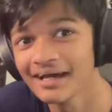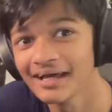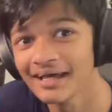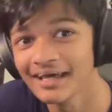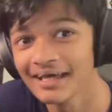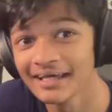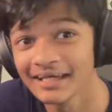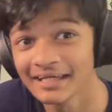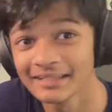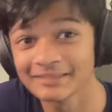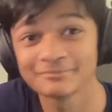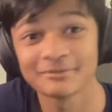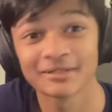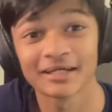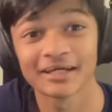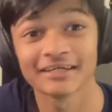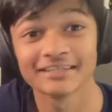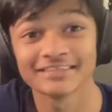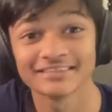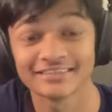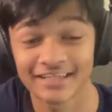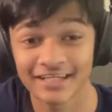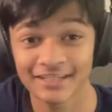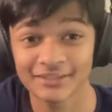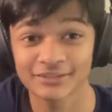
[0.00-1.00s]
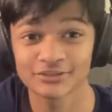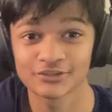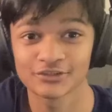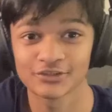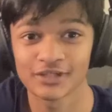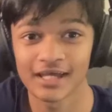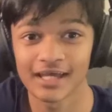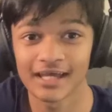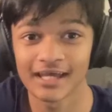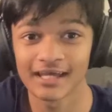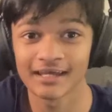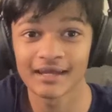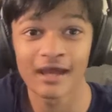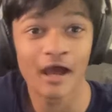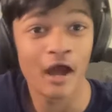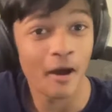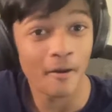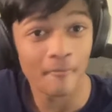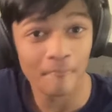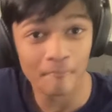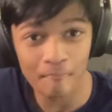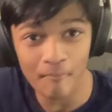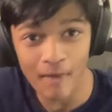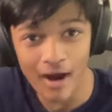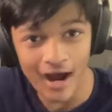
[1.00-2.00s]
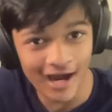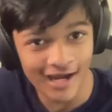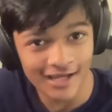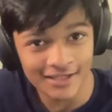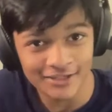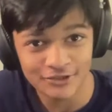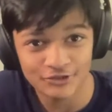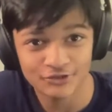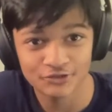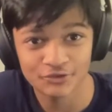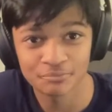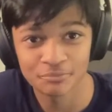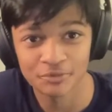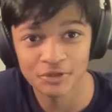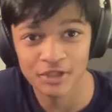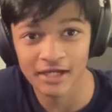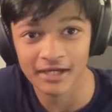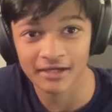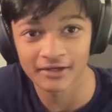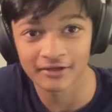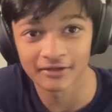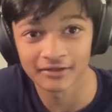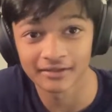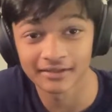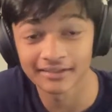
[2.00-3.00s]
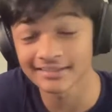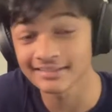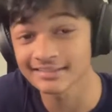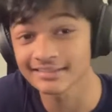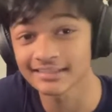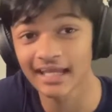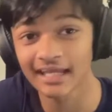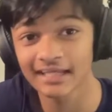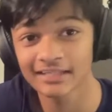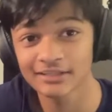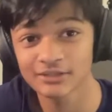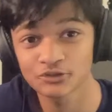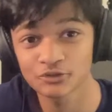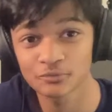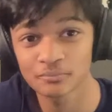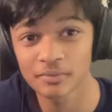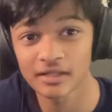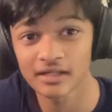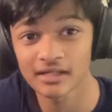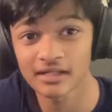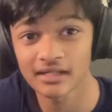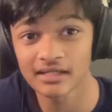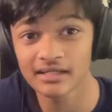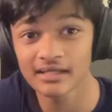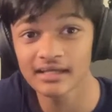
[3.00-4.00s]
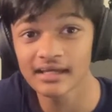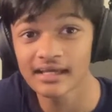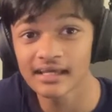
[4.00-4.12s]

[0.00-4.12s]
it's because yesterday my YouTube channel, Insane Stupidity,